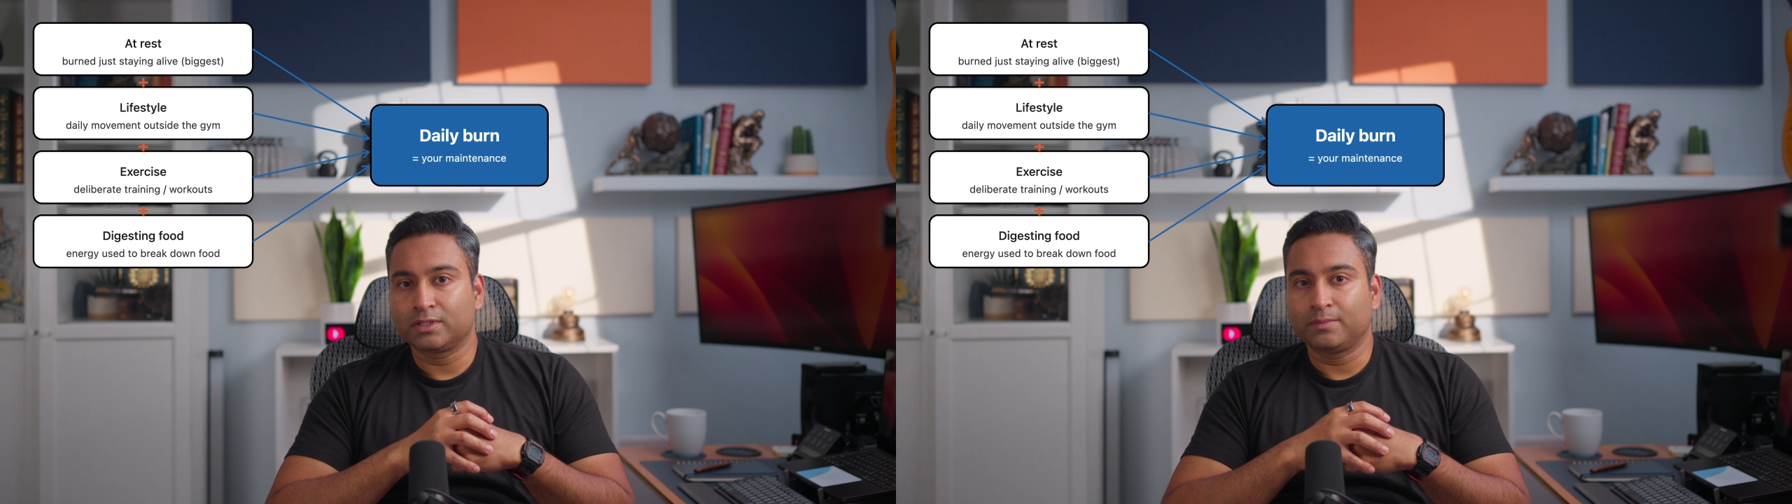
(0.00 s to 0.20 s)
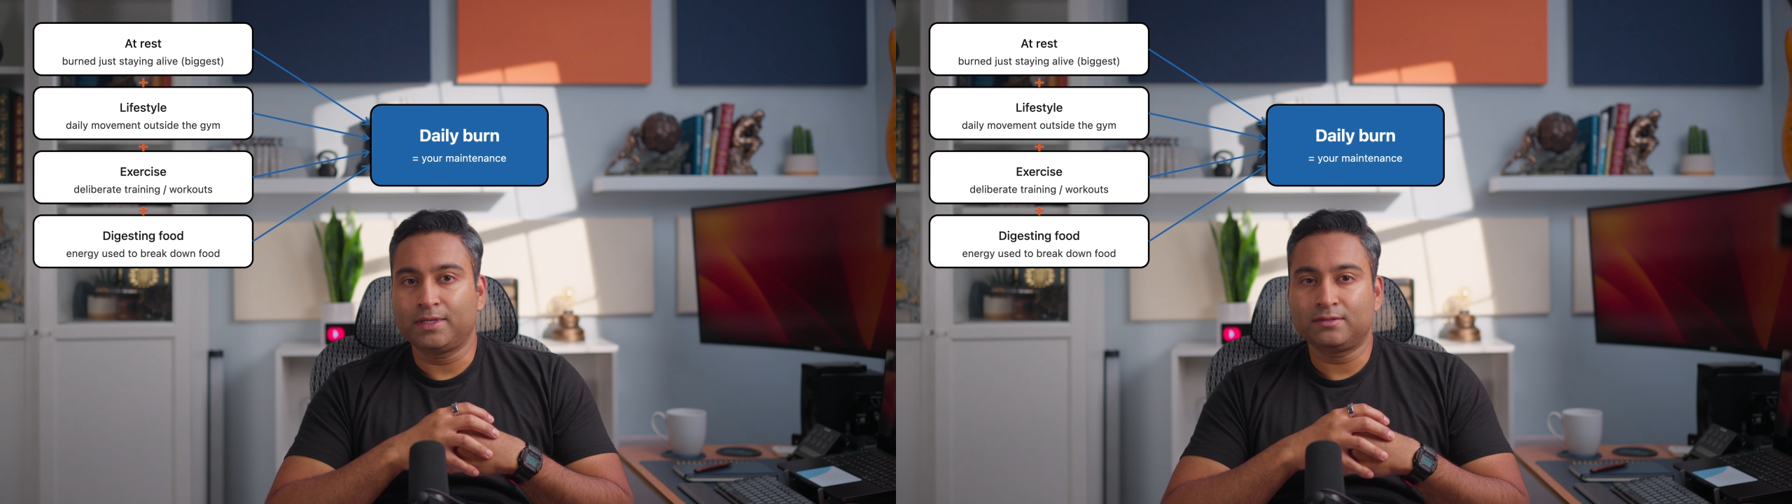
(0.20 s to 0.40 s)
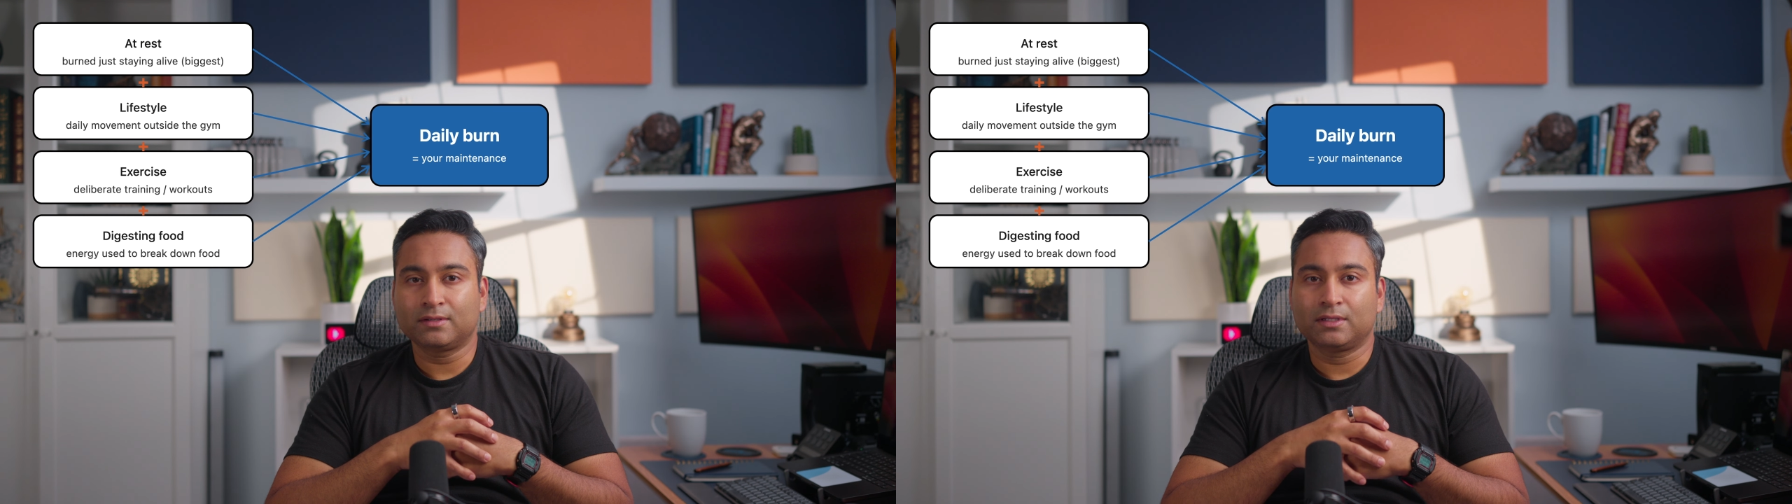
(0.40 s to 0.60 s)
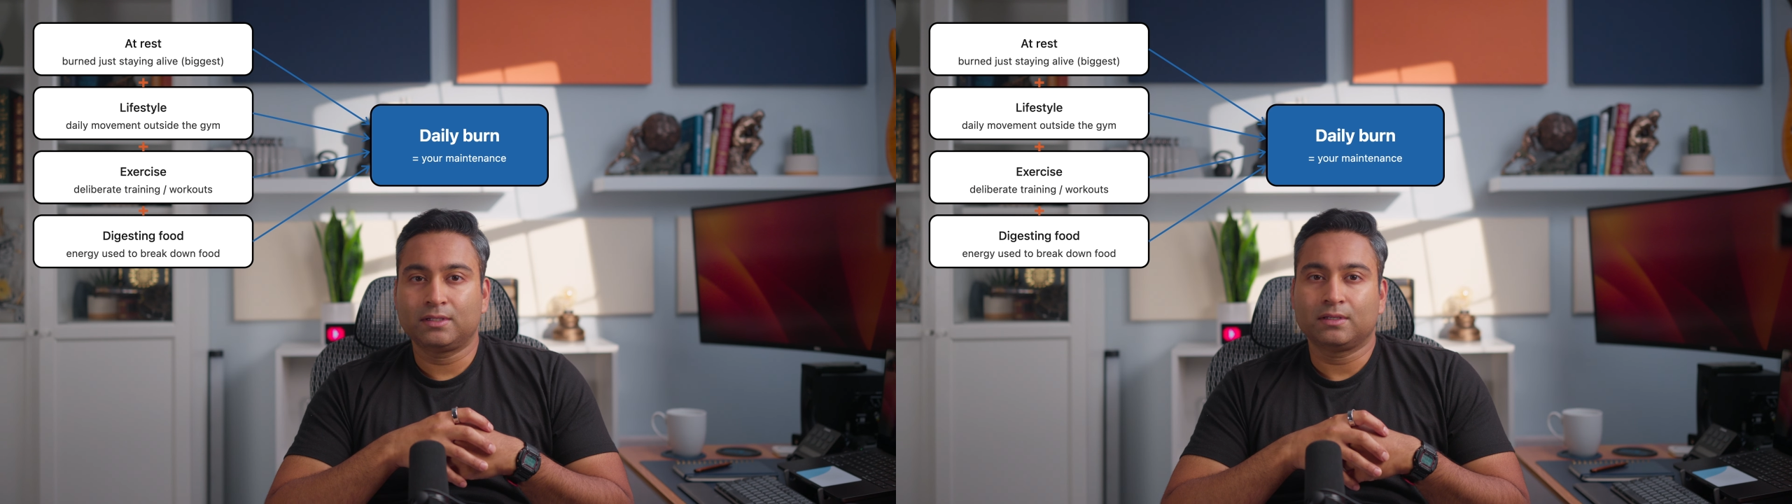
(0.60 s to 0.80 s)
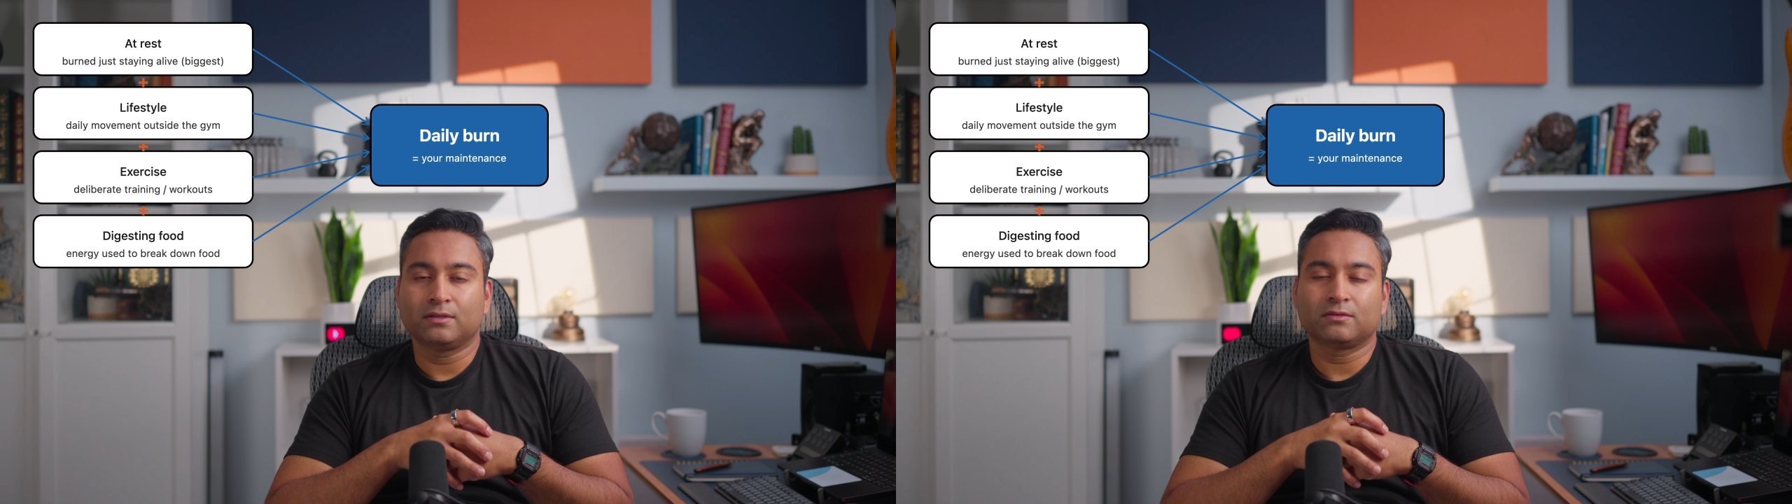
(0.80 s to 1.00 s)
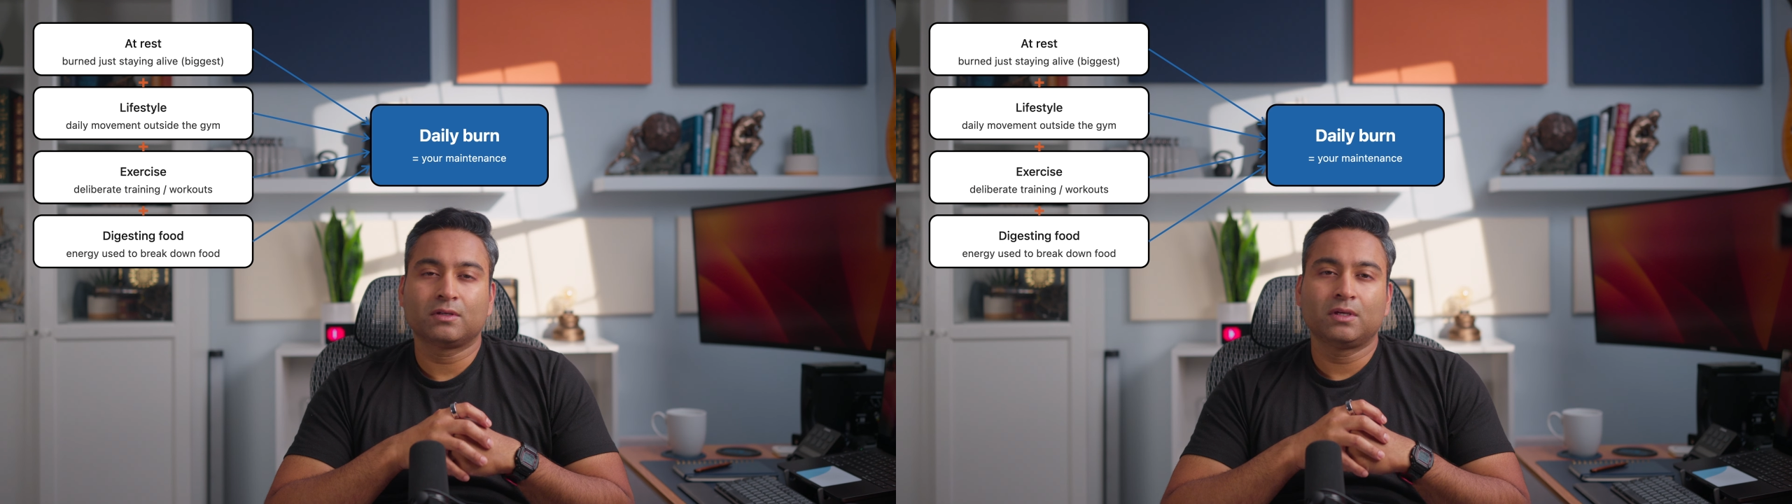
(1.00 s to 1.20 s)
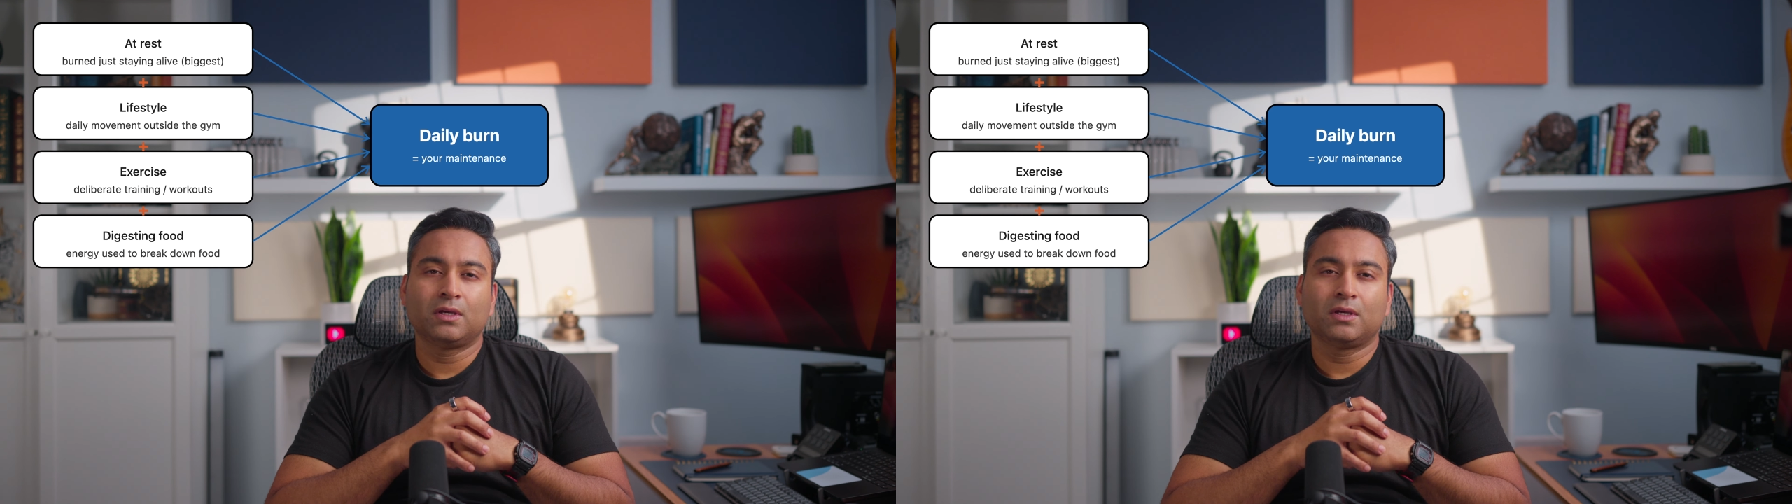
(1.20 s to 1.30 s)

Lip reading: but the basic idea is,